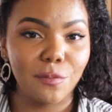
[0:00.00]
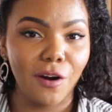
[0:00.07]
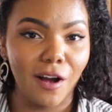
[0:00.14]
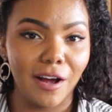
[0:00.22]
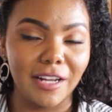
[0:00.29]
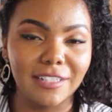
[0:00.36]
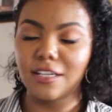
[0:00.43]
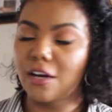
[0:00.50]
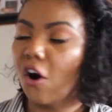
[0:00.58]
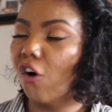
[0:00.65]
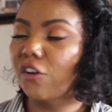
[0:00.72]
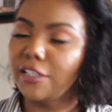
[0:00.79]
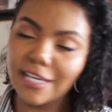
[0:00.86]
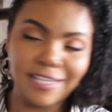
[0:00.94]
abroad.
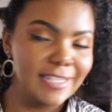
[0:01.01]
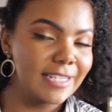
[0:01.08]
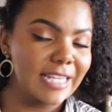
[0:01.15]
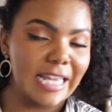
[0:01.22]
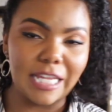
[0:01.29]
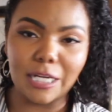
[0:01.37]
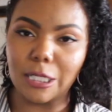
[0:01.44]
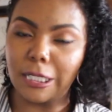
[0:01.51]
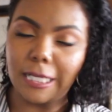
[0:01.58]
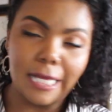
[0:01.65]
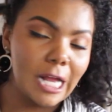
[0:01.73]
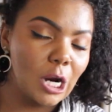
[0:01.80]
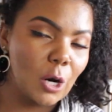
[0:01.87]
All it takes is a little